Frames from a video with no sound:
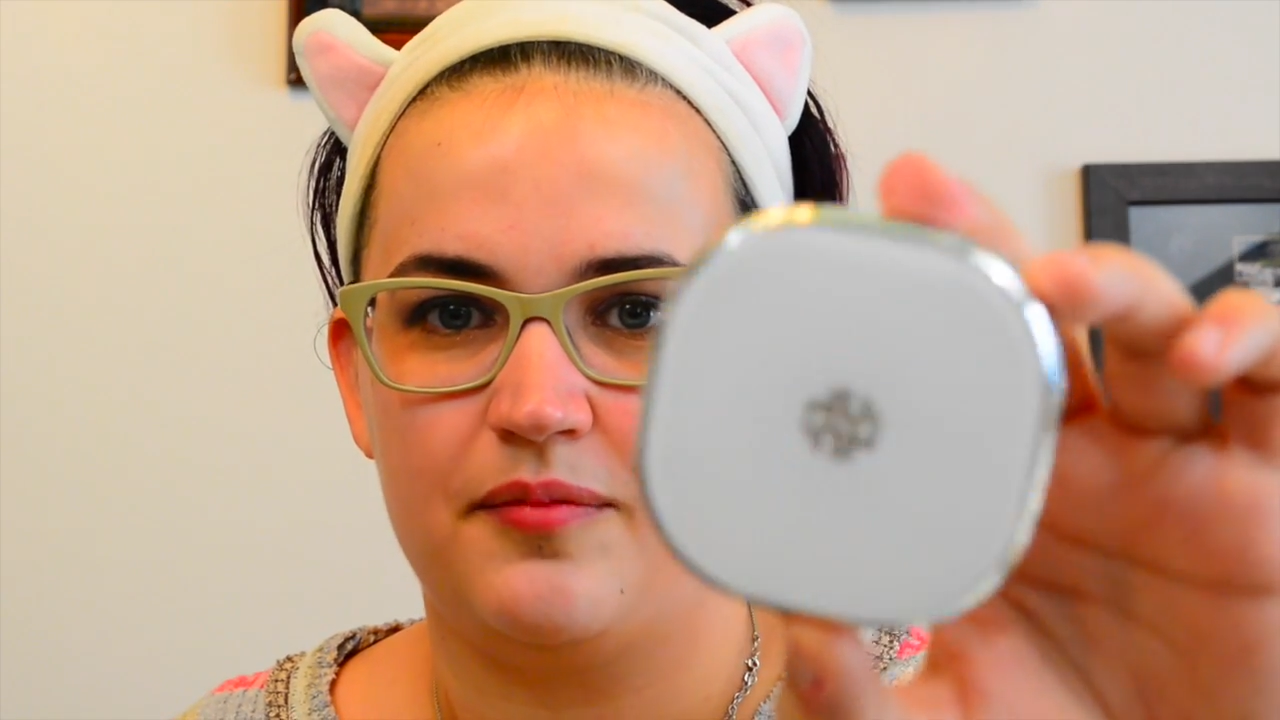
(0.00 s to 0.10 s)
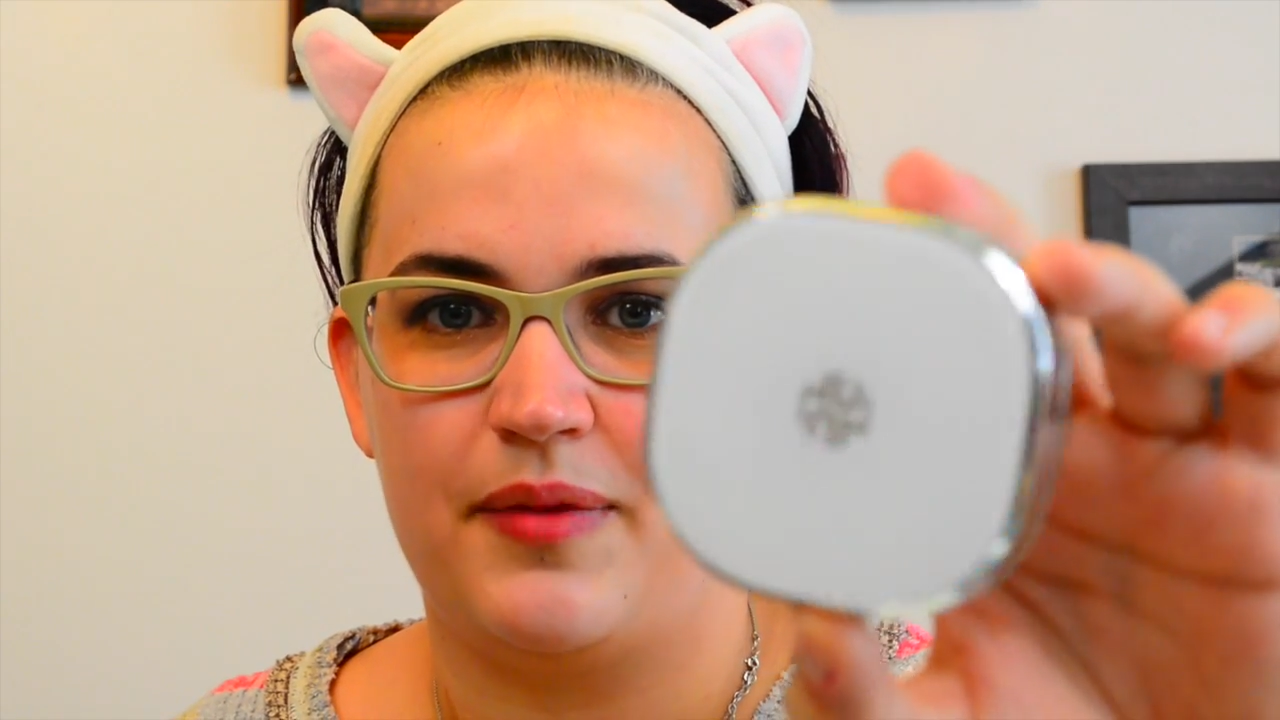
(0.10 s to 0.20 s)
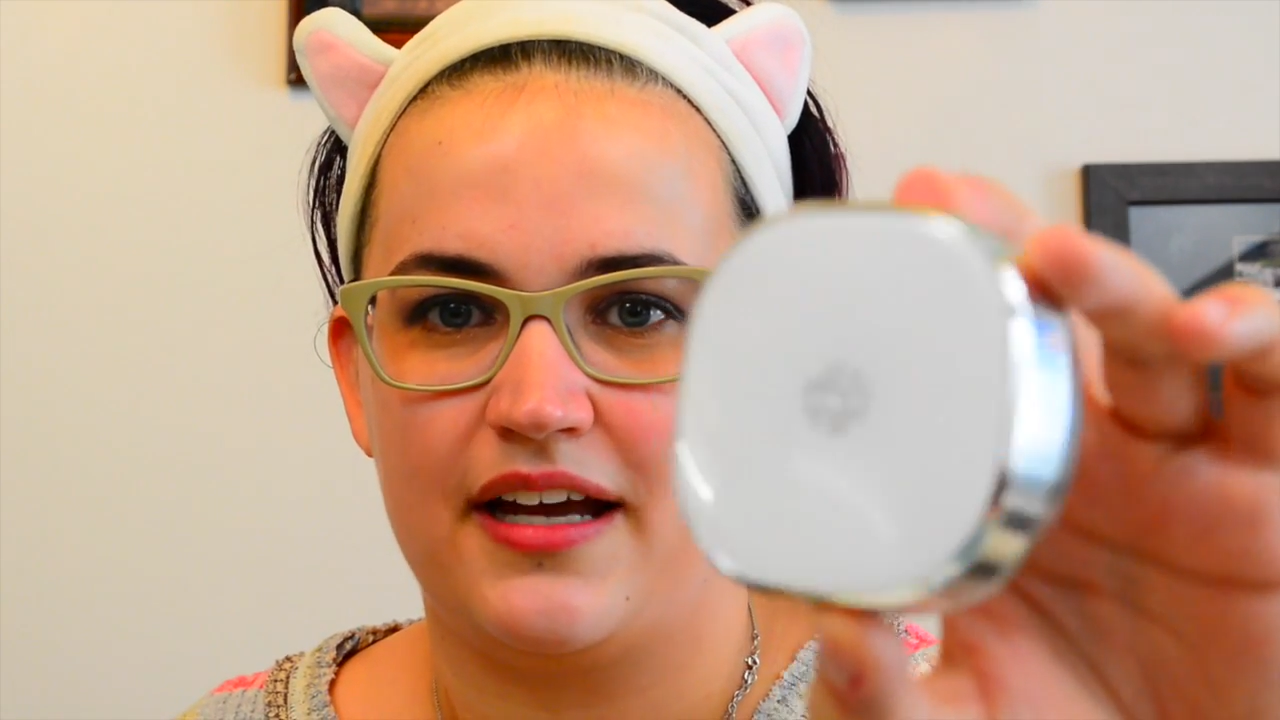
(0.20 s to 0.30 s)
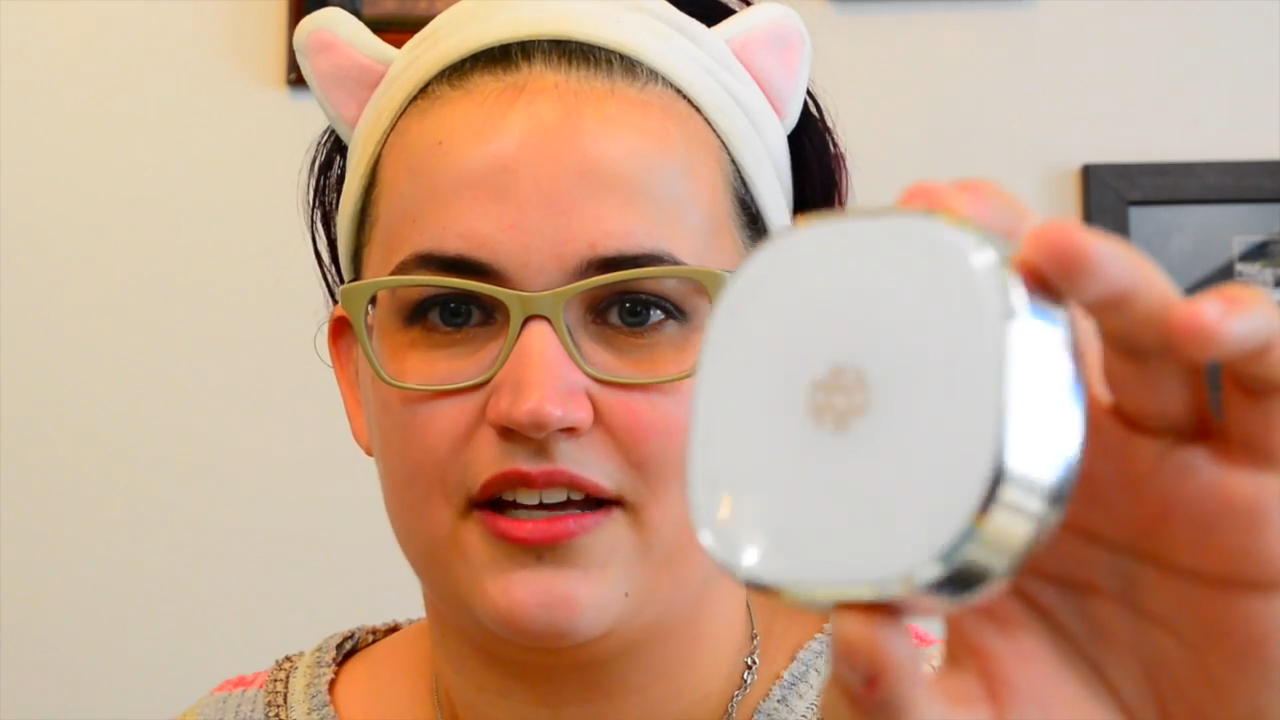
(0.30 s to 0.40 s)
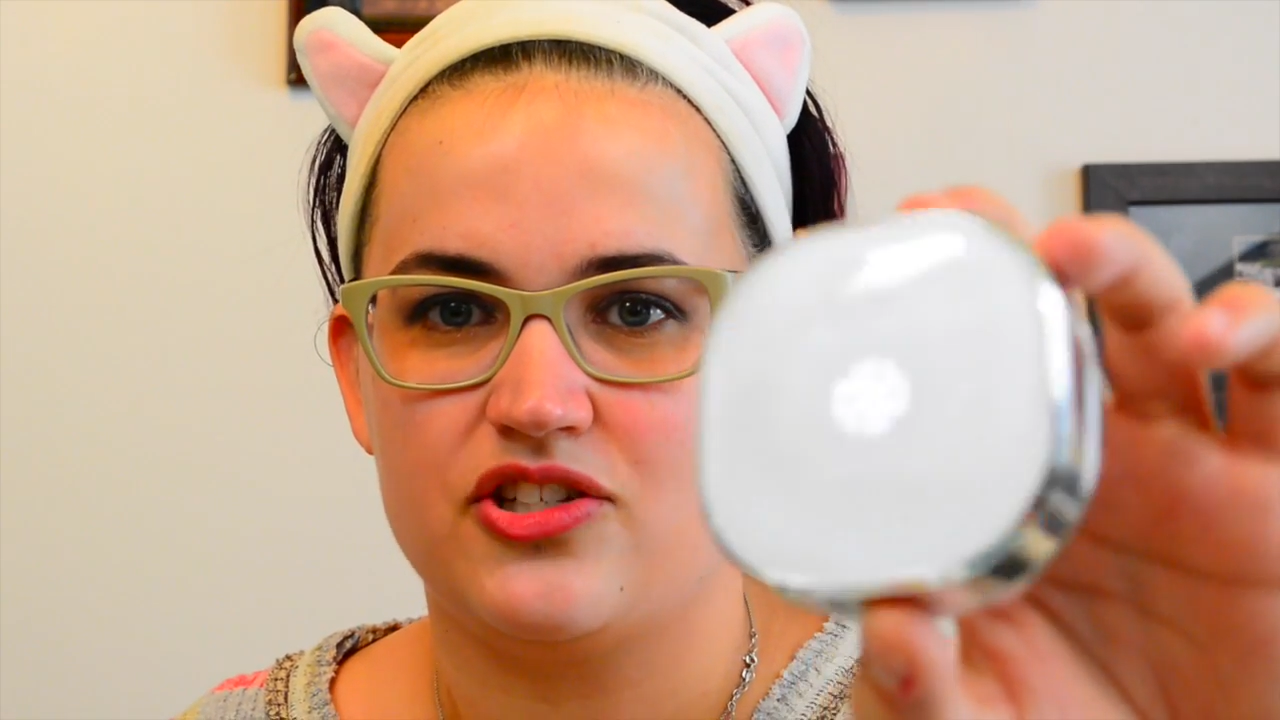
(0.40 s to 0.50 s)

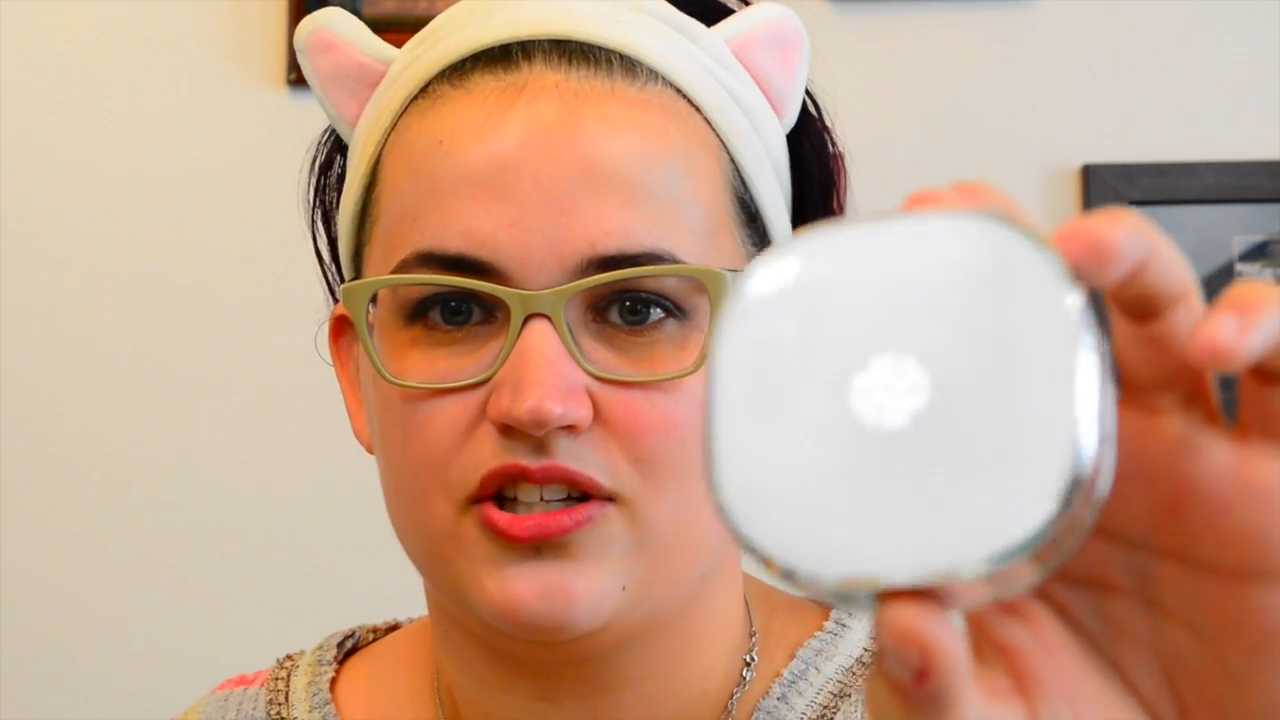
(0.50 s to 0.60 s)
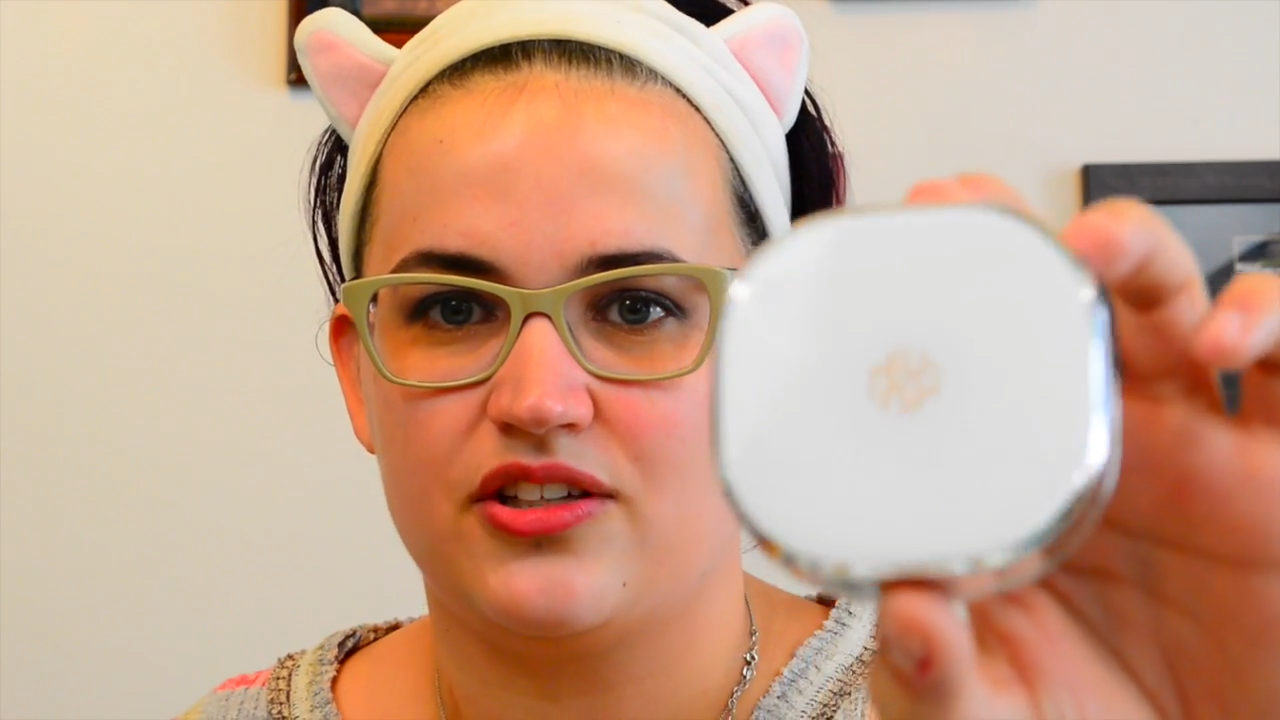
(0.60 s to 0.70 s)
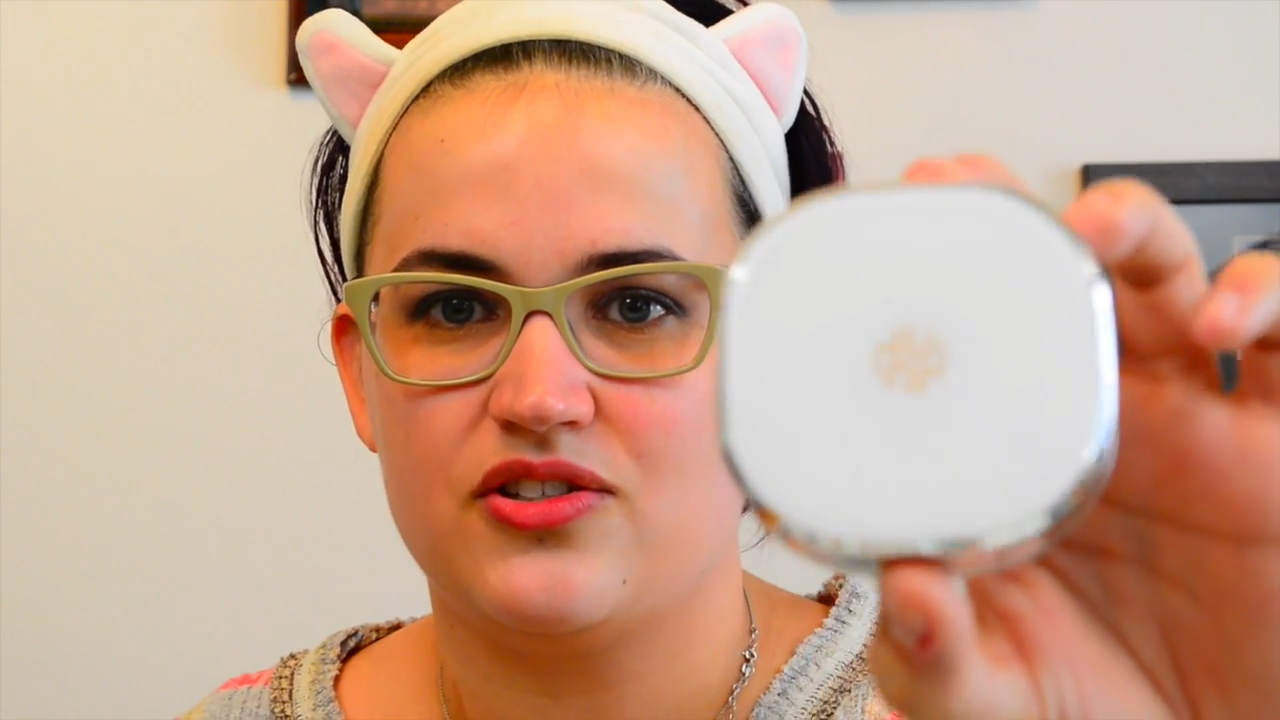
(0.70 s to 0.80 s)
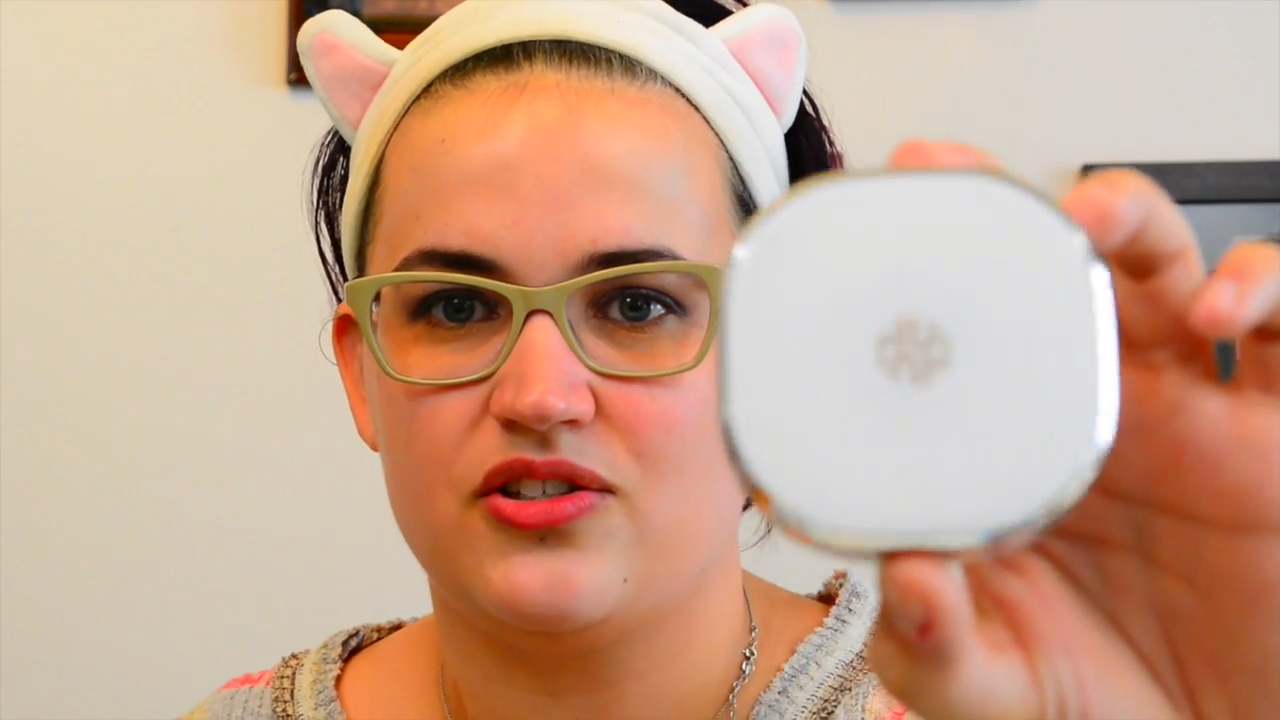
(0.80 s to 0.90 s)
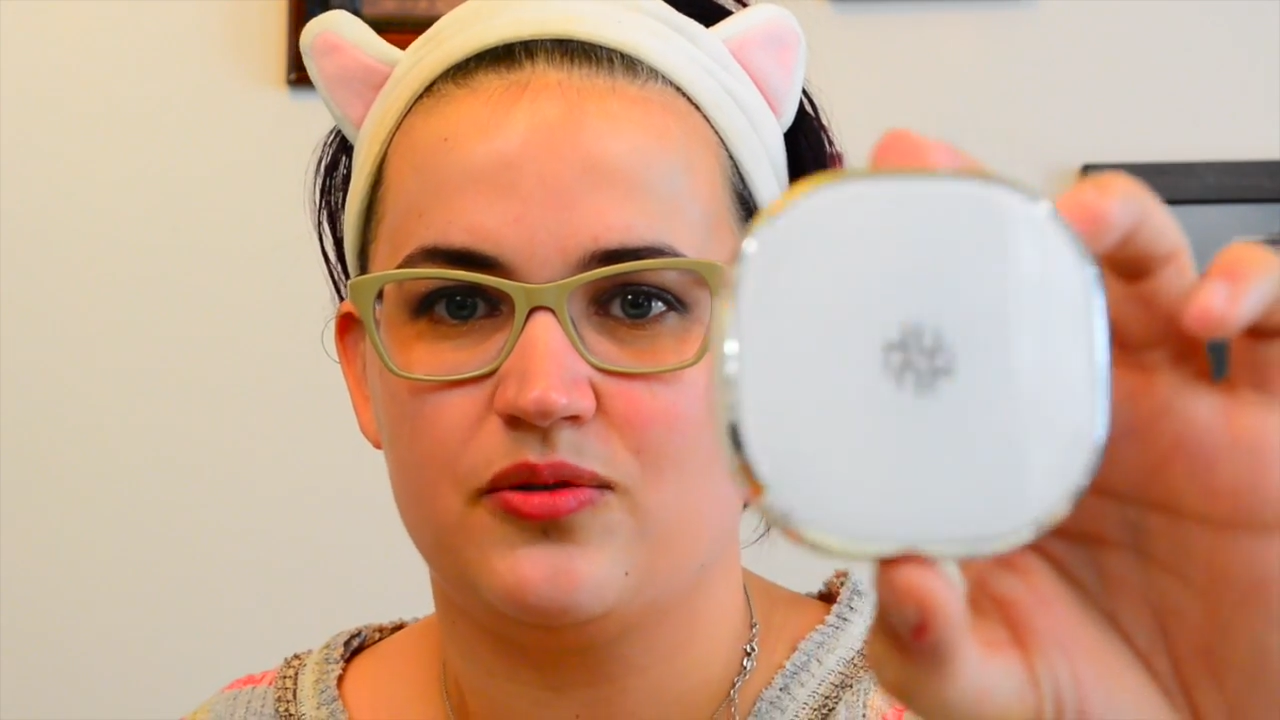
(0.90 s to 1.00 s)
packaging